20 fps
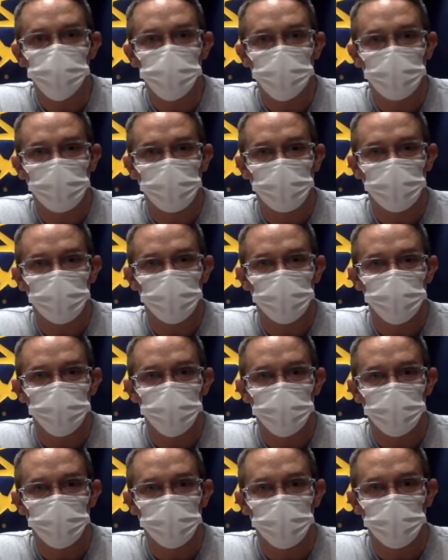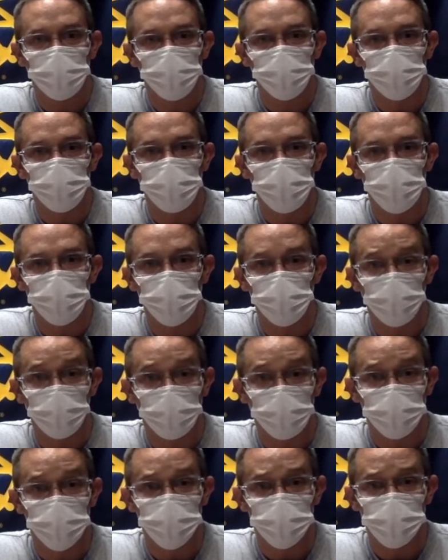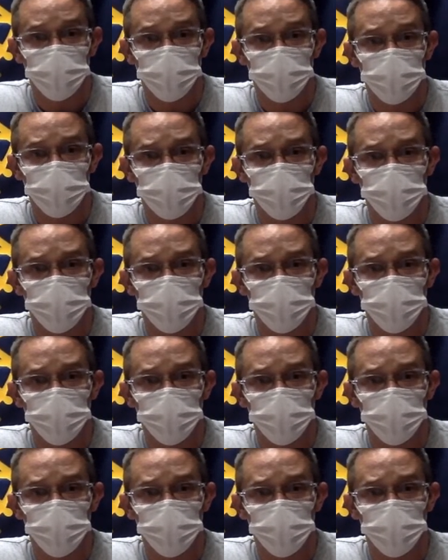and union brothers and sisters.